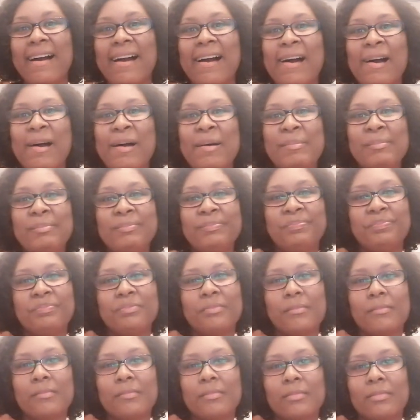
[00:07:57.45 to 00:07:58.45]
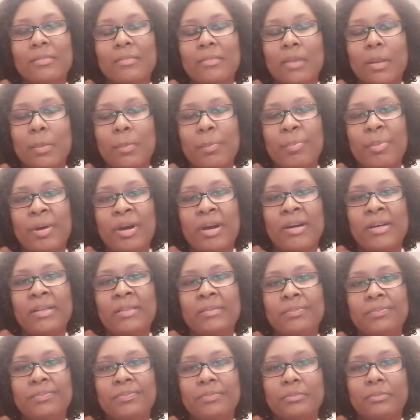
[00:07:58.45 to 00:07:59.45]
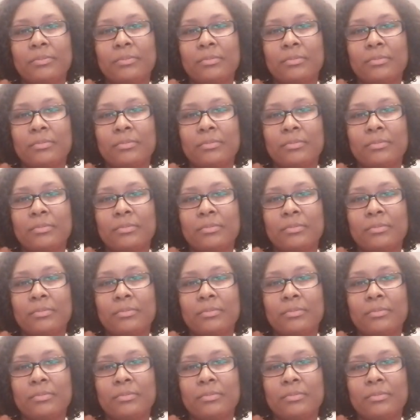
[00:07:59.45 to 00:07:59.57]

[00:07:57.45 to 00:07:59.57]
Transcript: But